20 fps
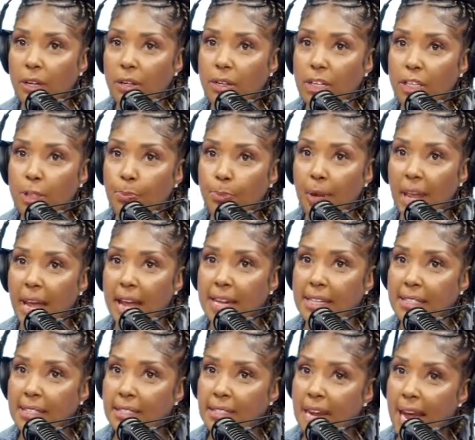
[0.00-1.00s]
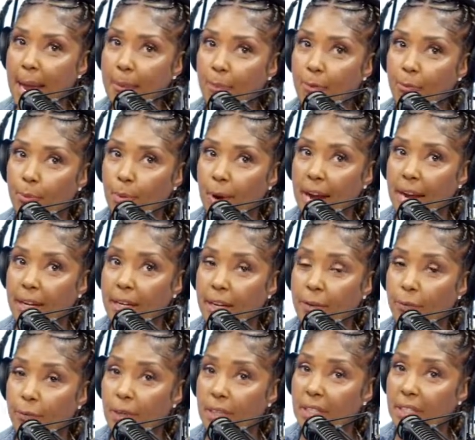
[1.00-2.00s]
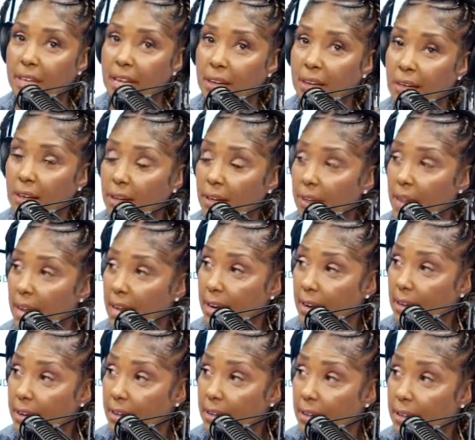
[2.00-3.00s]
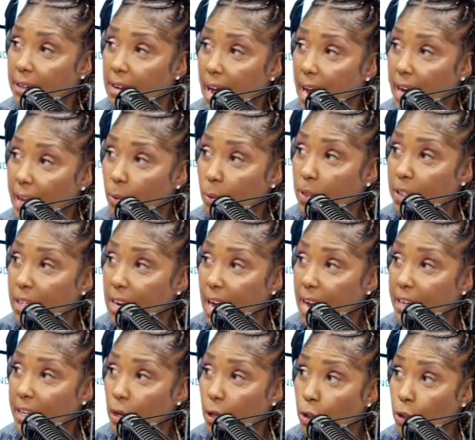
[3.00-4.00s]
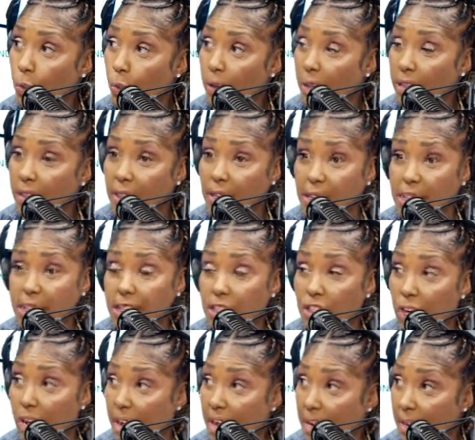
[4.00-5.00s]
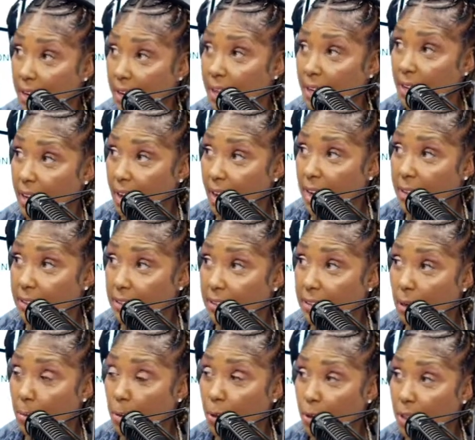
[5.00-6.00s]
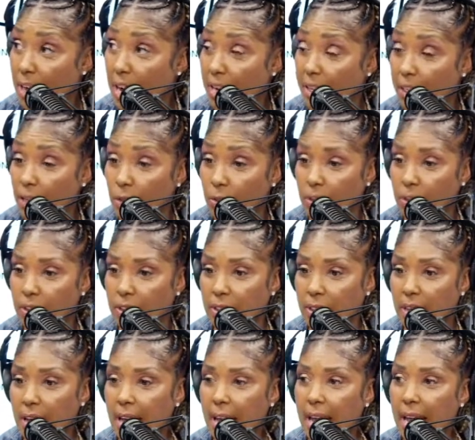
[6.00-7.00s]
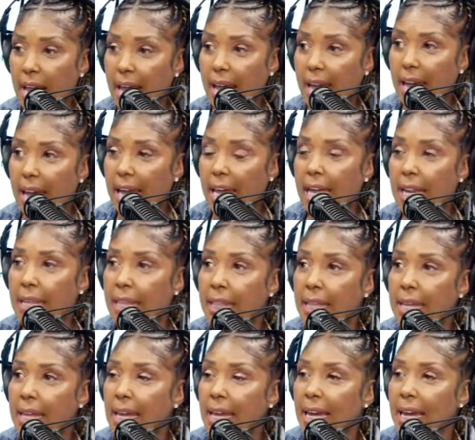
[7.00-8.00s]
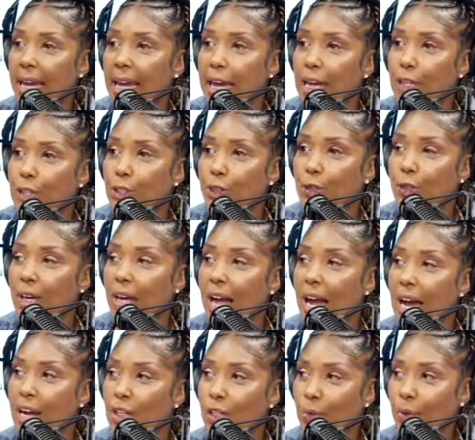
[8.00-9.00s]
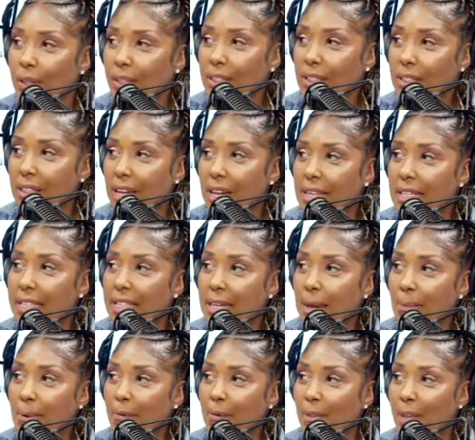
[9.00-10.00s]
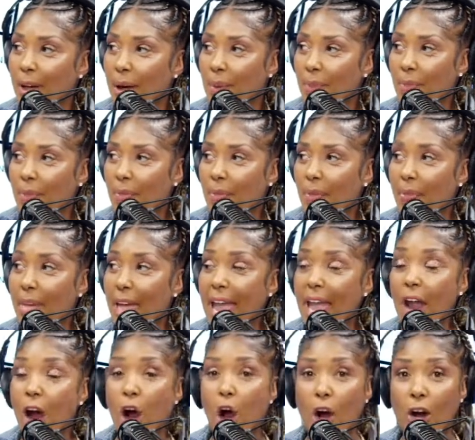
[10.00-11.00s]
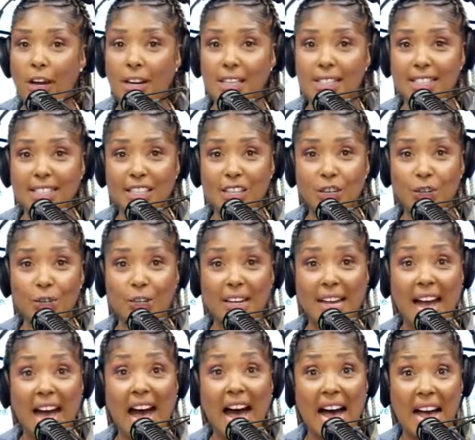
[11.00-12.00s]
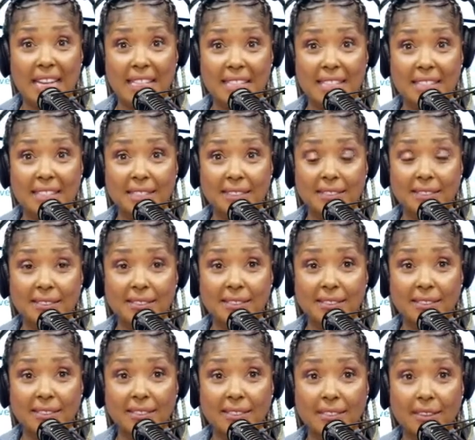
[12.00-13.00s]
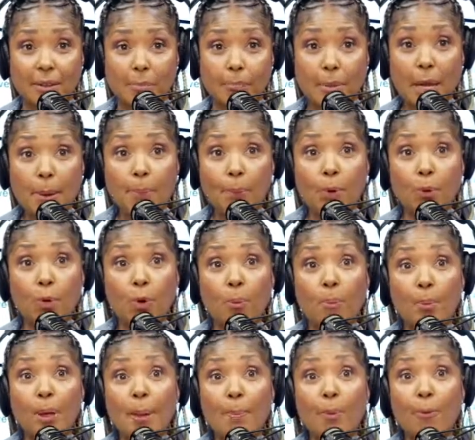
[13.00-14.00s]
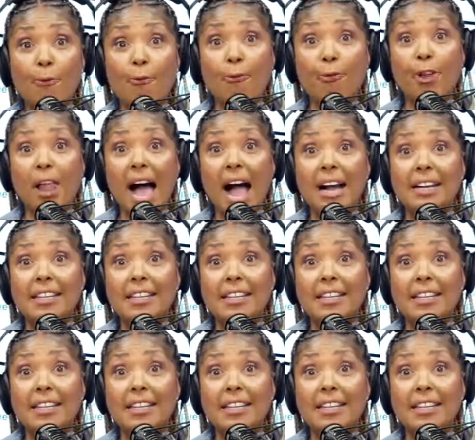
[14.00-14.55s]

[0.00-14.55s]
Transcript: displays the type of brain difference that that Donny was diagnosed with, that DJ has a similar diagnosis, in the Eastern countries, in some of them, they are considered gods. People people flock